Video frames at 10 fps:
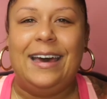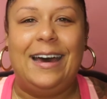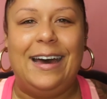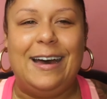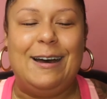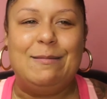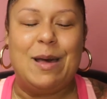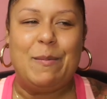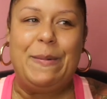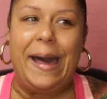
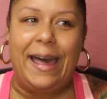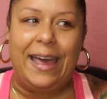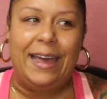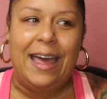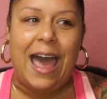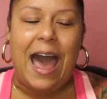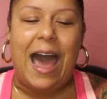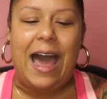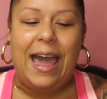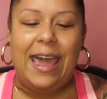But
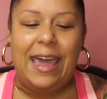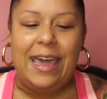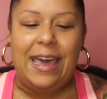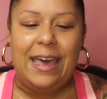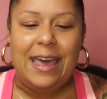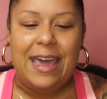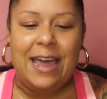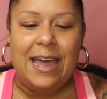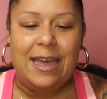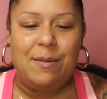I
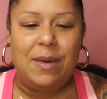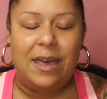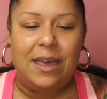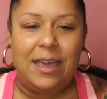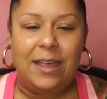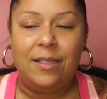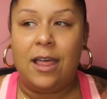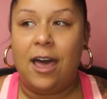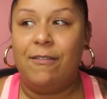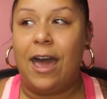am in
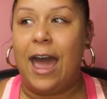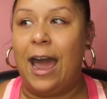love.